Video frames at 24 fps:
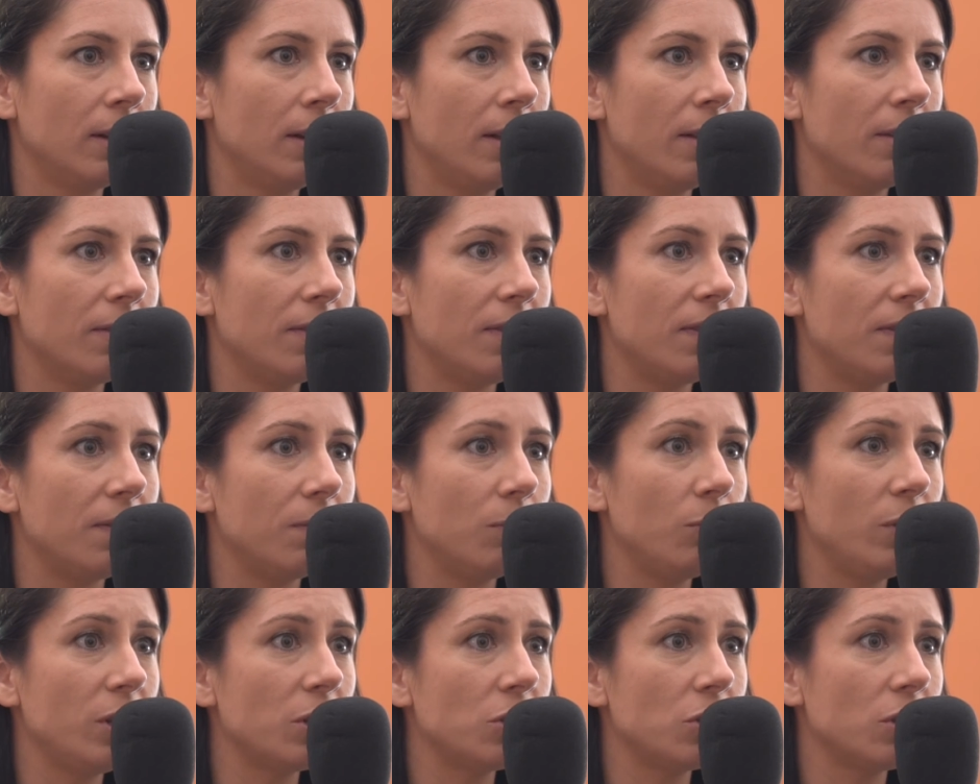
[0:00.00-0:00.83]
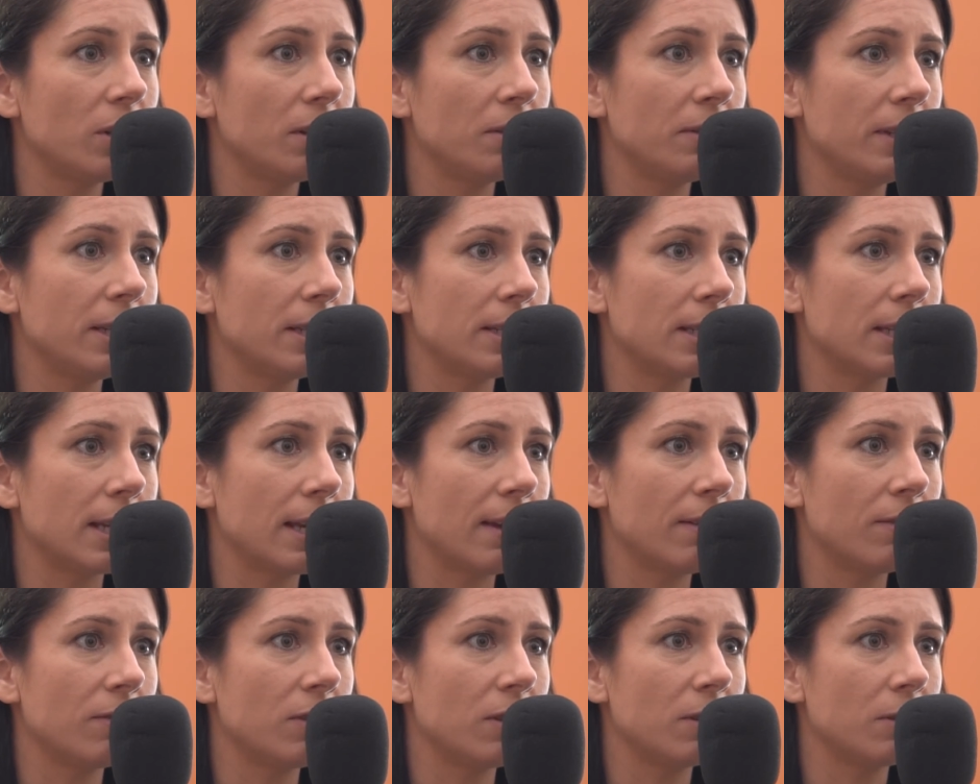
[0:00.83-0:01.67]
I don't know. We I, should at least
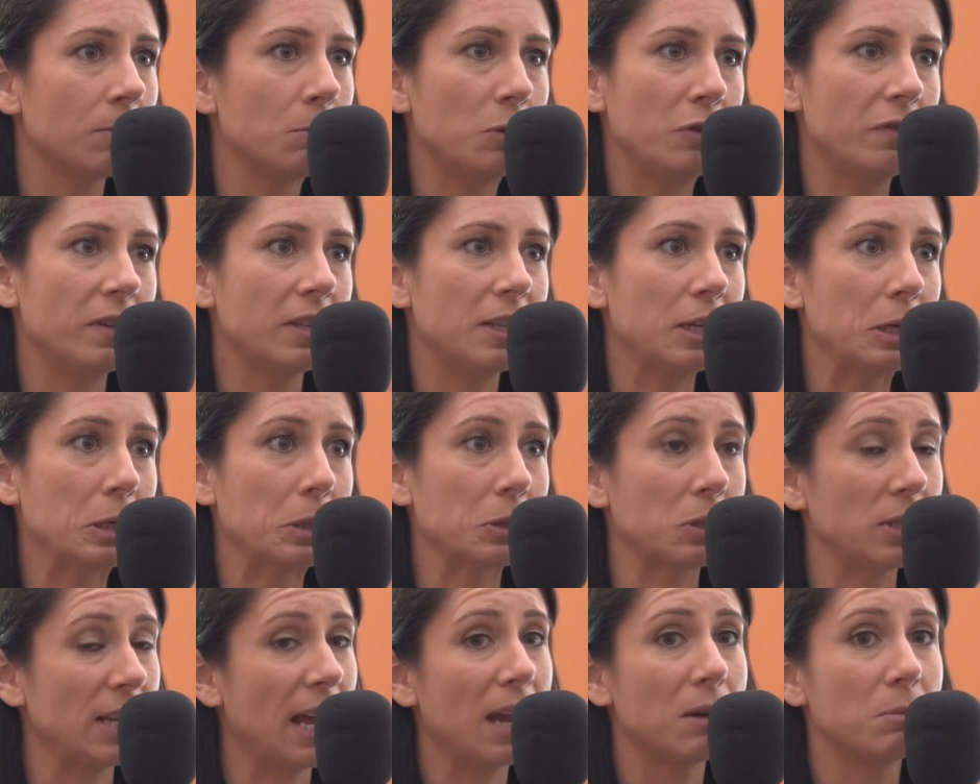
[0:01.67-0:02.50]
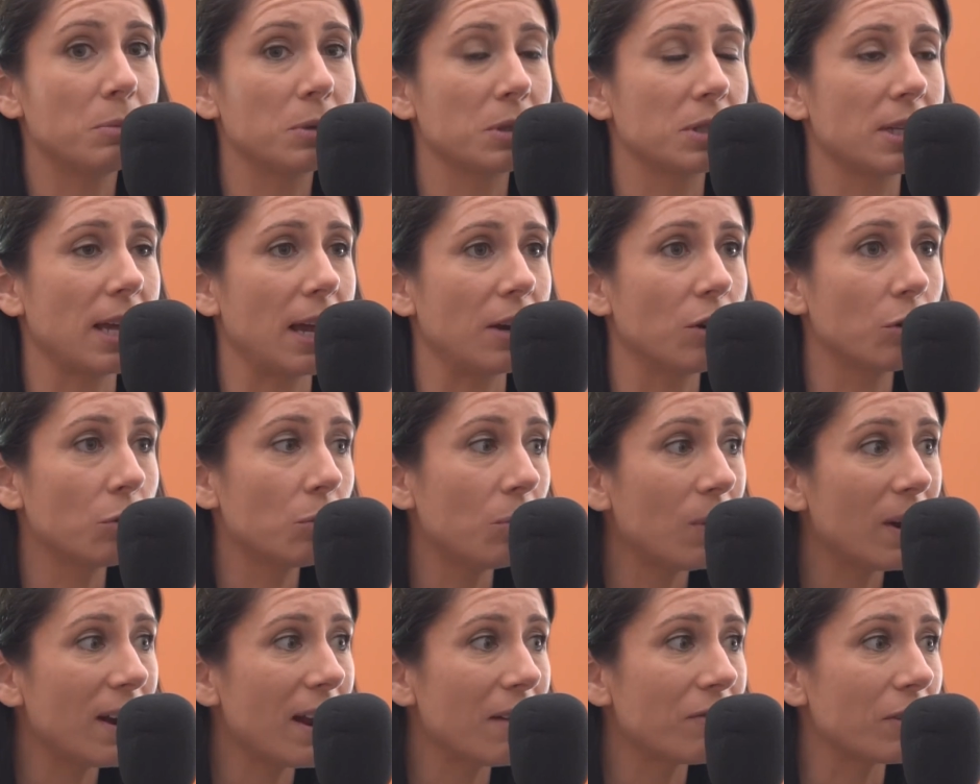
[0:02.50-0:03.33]
give the movie theaters ten percent or
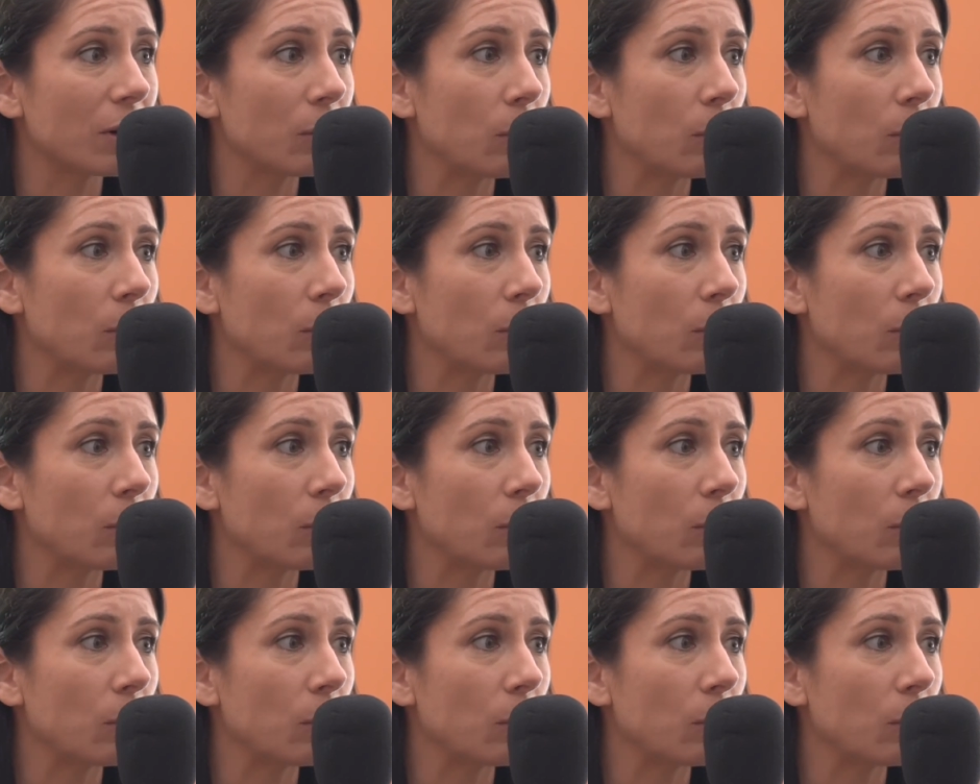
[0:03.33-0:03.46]
I whatever.